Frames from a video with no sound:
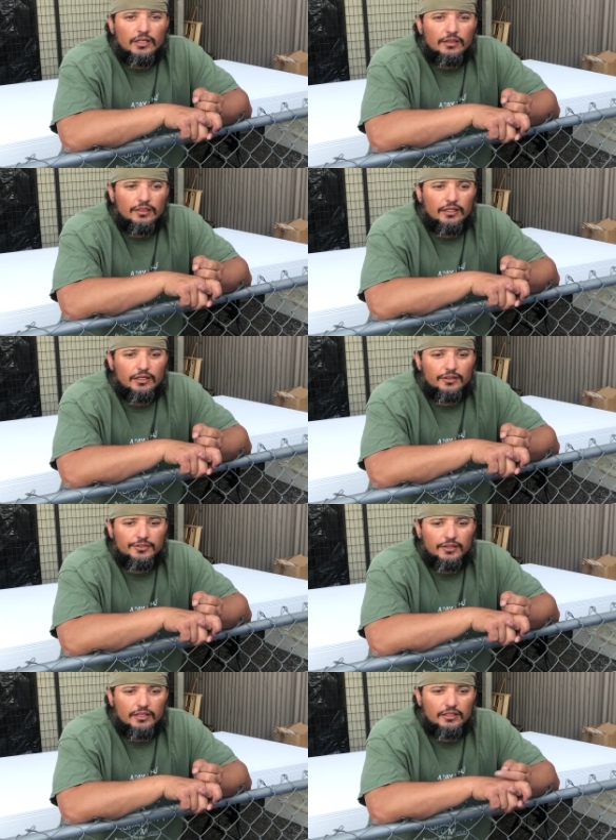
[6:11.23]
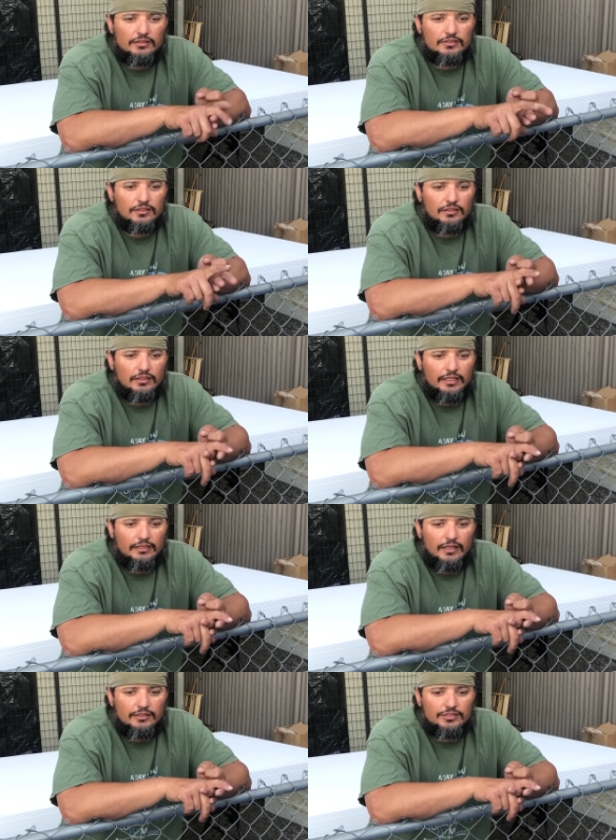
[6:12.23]
The other thing is, like,
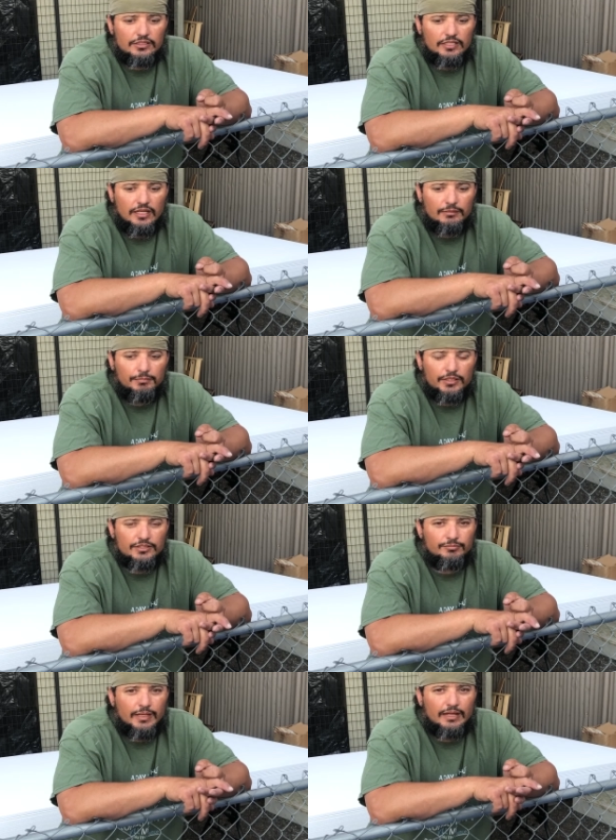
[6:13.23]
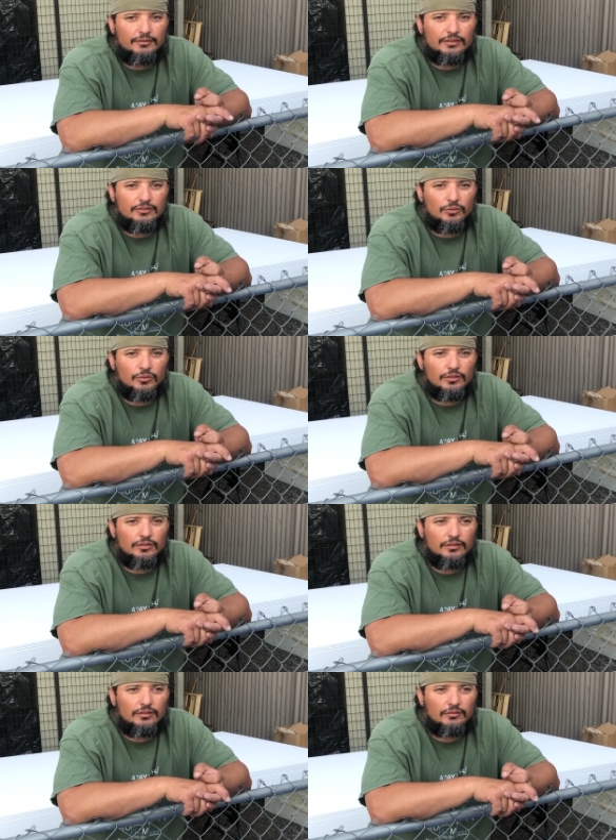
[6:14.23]
I just had a bunch of batteries ordered.
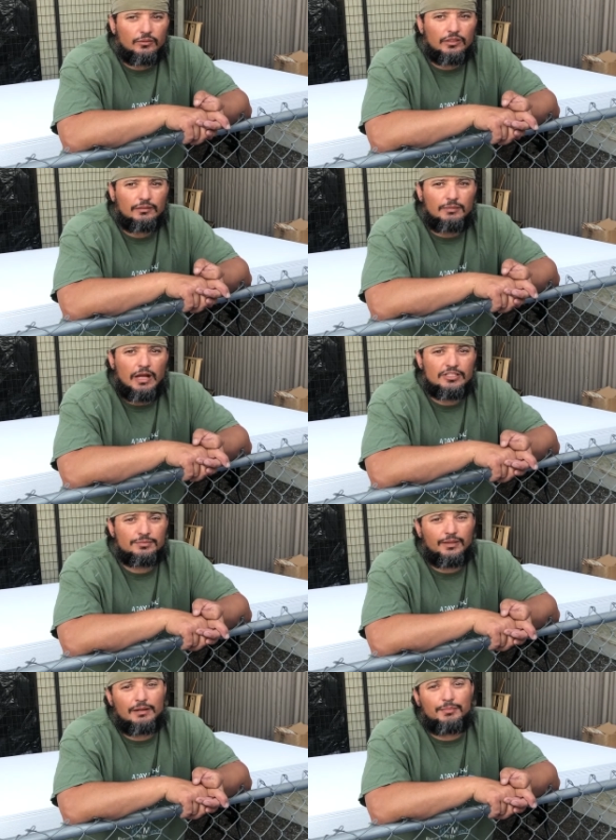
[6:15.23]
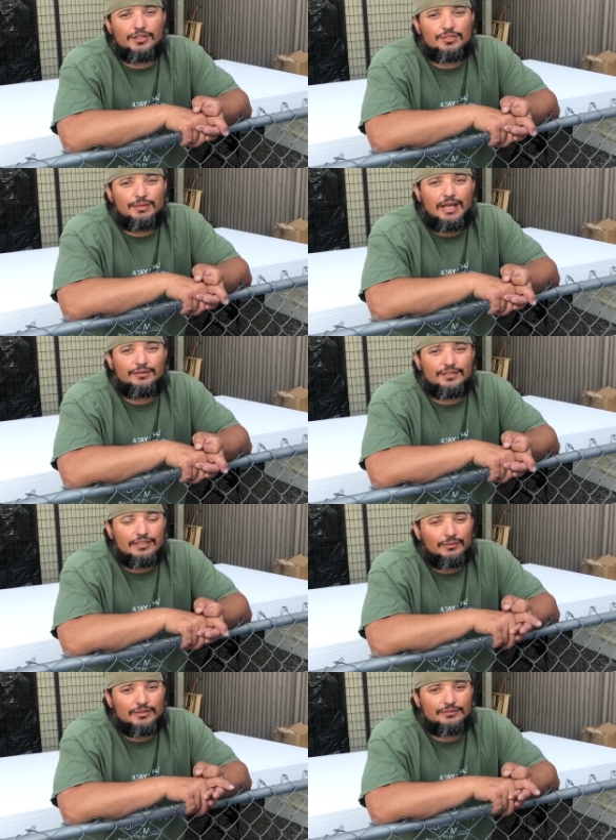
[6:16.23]
Well, I just bought a bunch of batteries. I
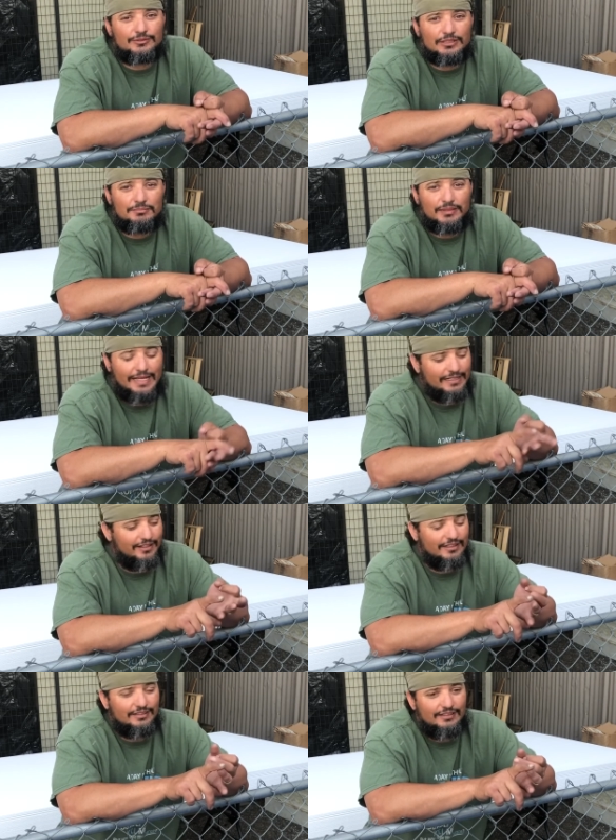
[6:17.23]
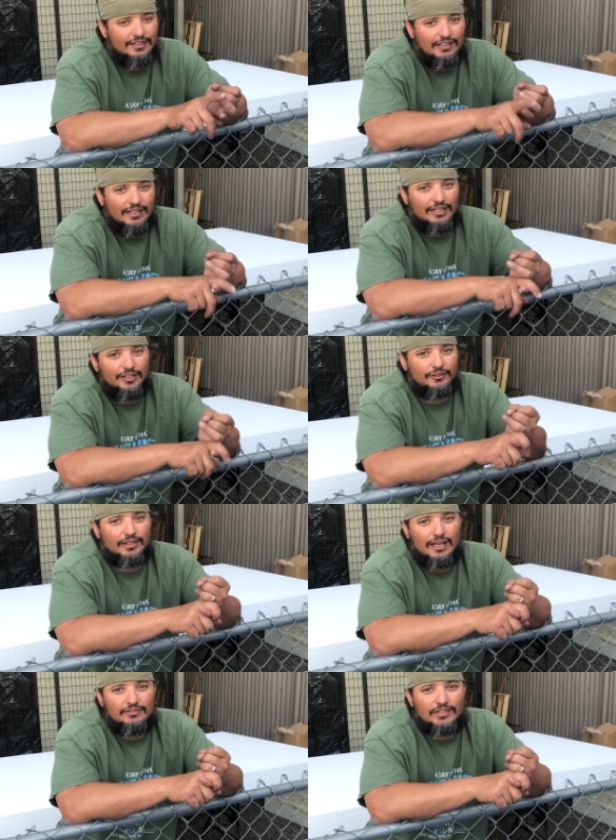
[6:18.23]
wasn't really planning on it. I already
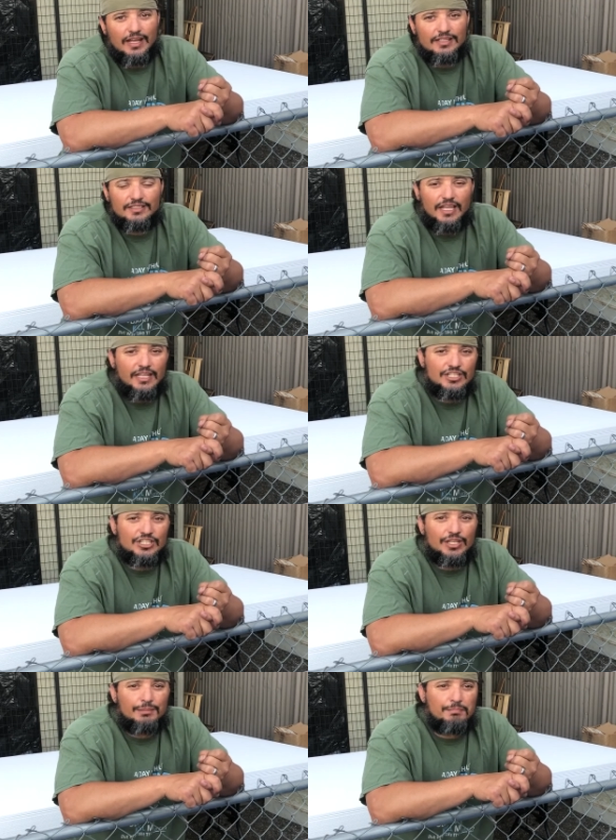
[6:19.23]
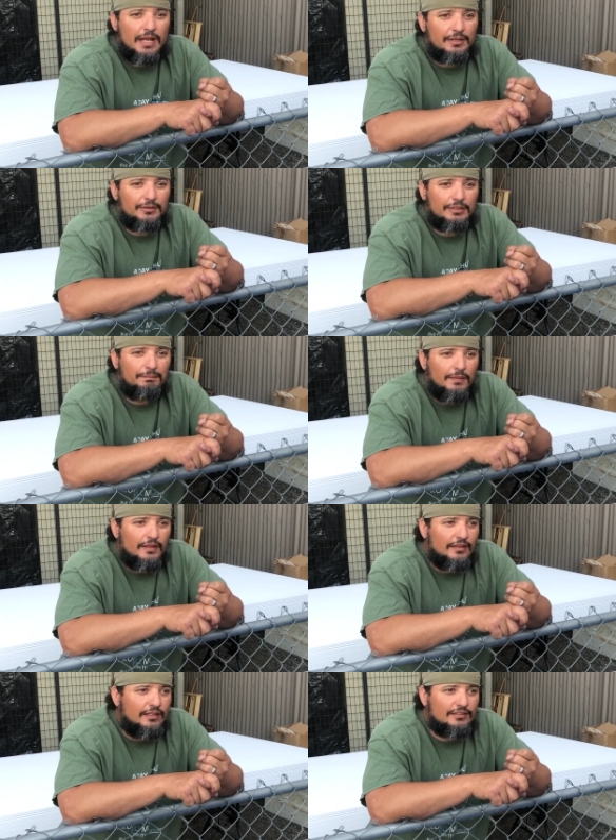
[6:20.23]
have a nice AGM battery.
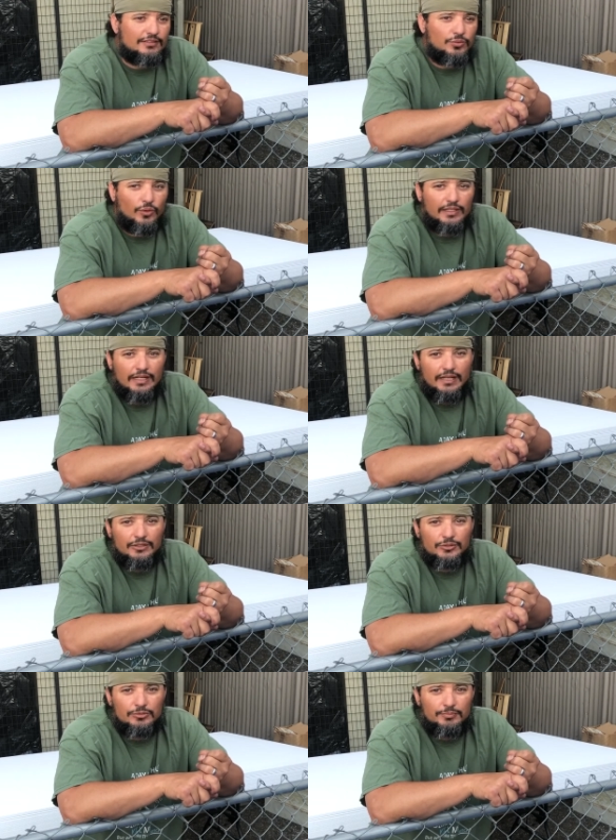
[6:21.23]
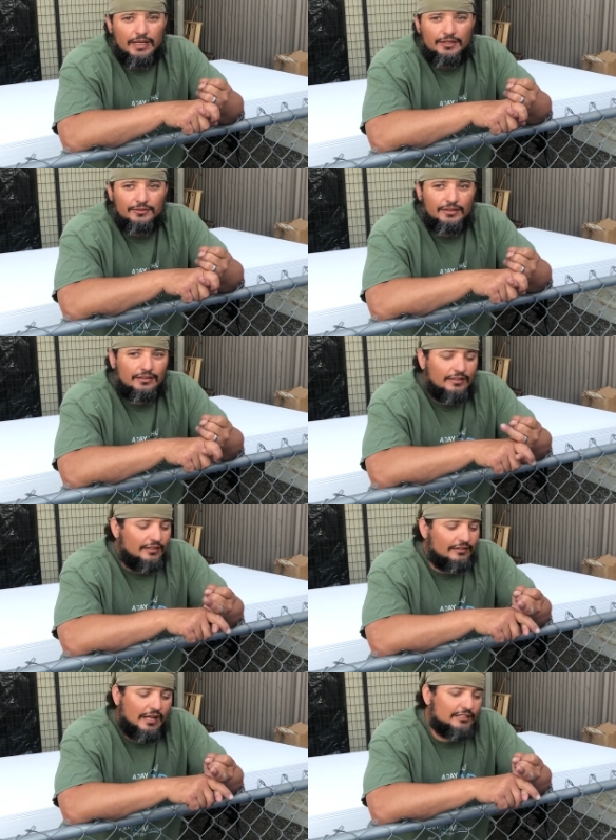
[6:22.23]
It's a 29 group battery,
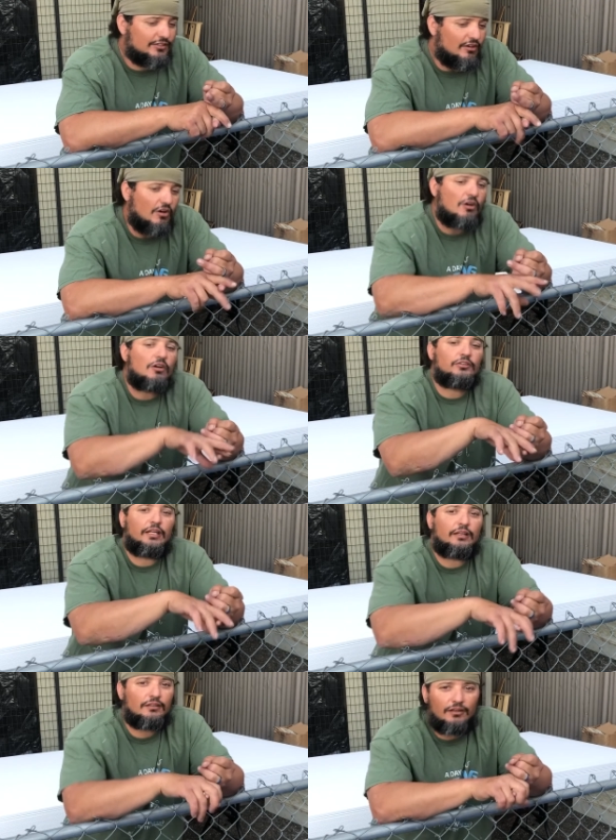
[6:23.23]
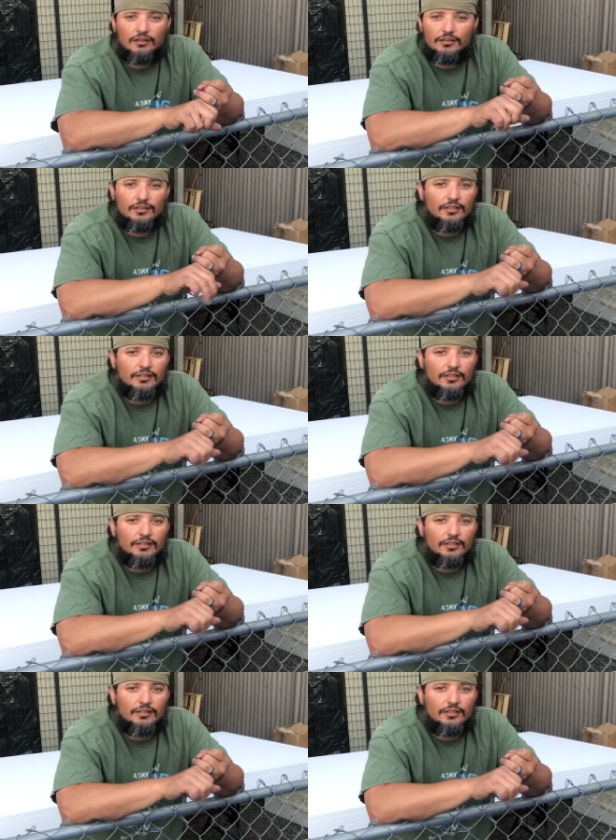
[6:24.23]
lasts all day long.